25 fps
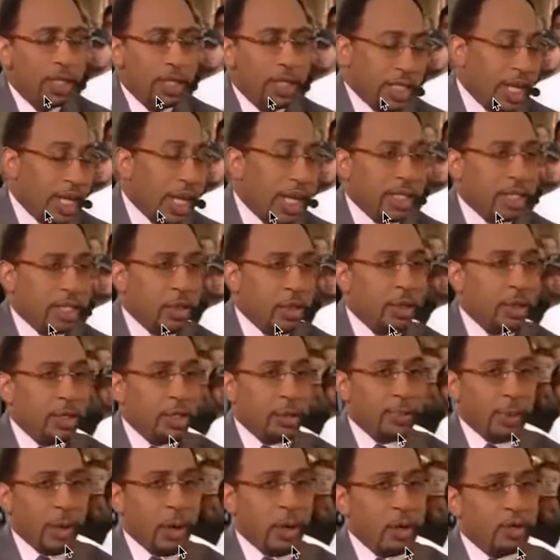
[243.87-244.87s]
The San Antonio
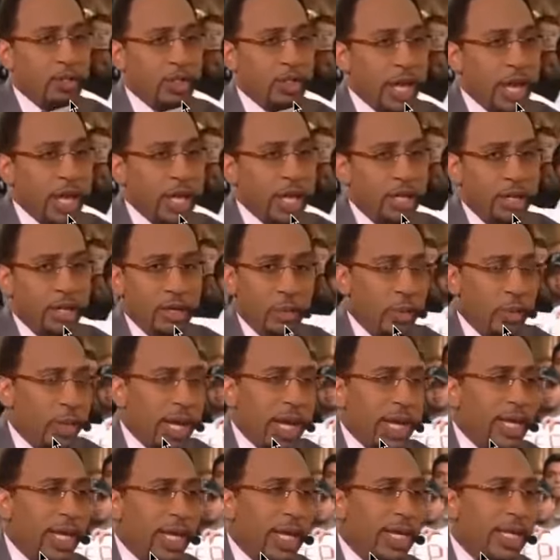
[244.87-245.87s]
Spurs said,
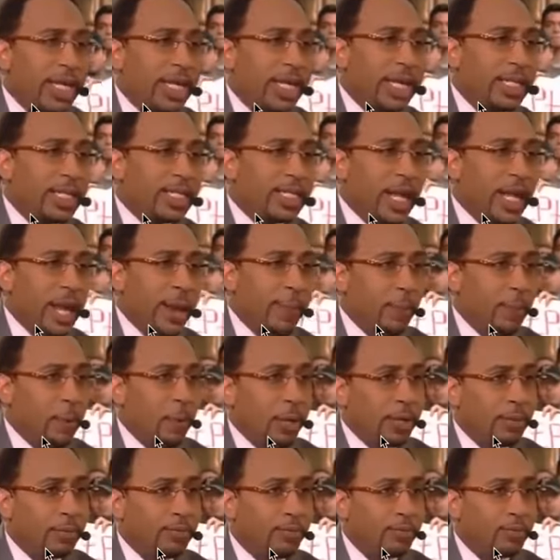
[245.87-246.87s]
We ain't letting it get to that
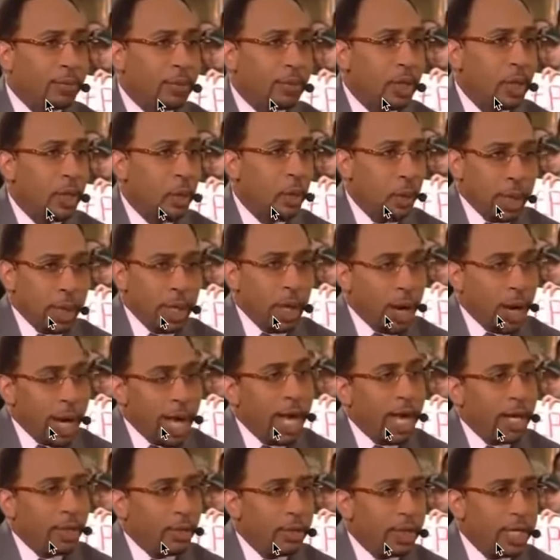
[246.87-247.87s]
point. We're going
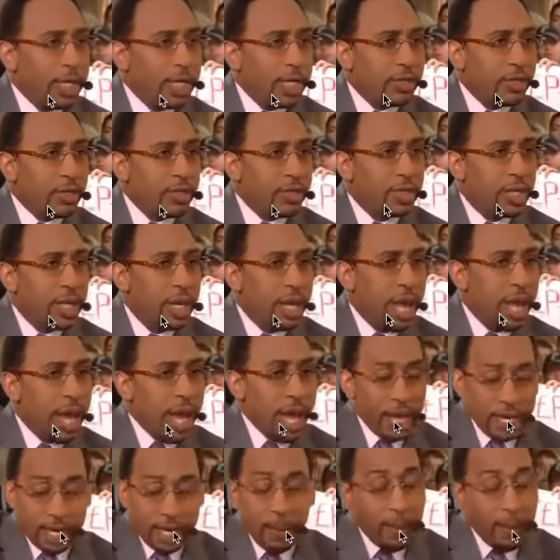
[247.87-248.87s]
to handle this.
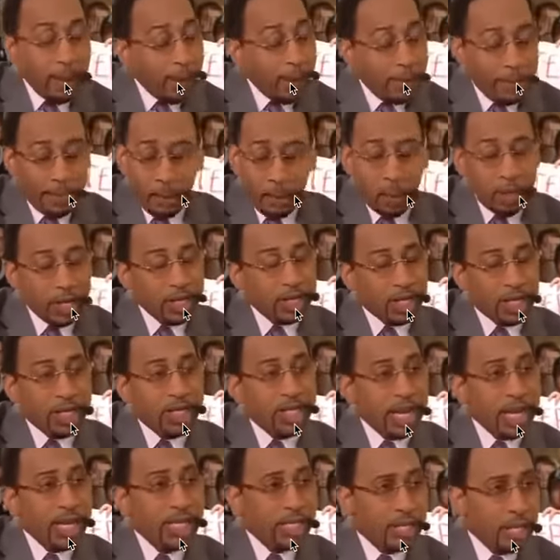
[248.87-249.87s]
And, and boy,
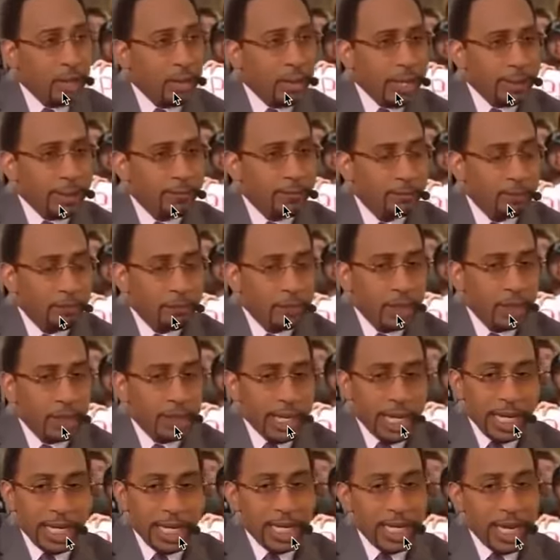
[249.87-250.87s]
did they do it.
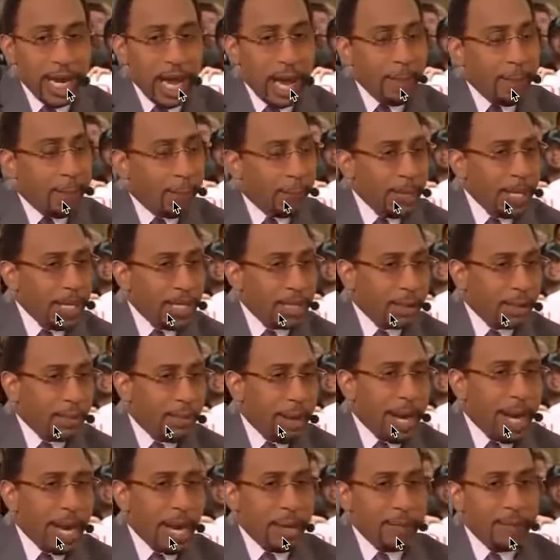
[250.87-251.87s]
They did not beat the
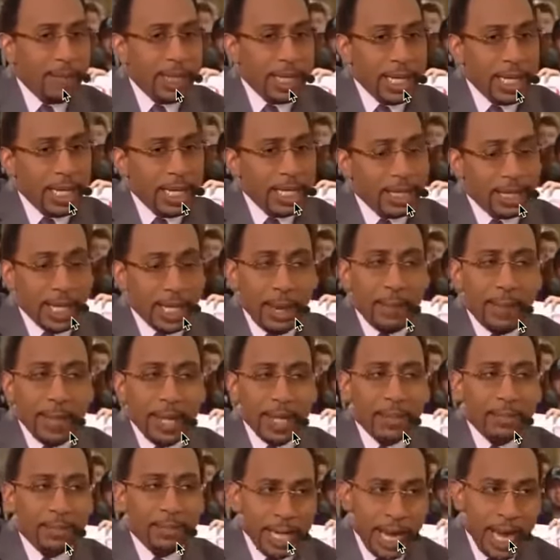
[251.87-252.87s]
Miami Heat. They
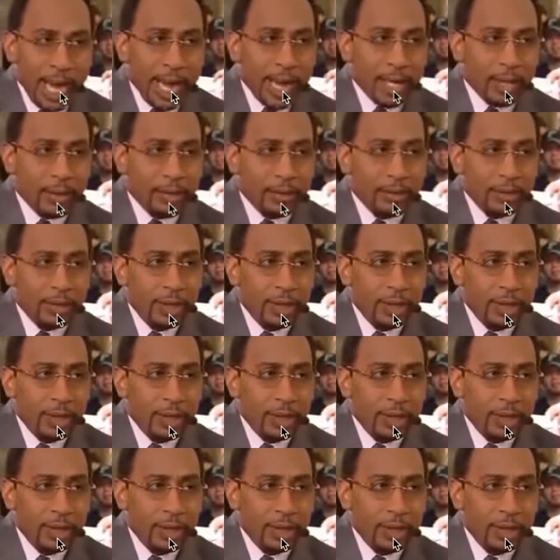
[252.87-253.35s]
beat them down.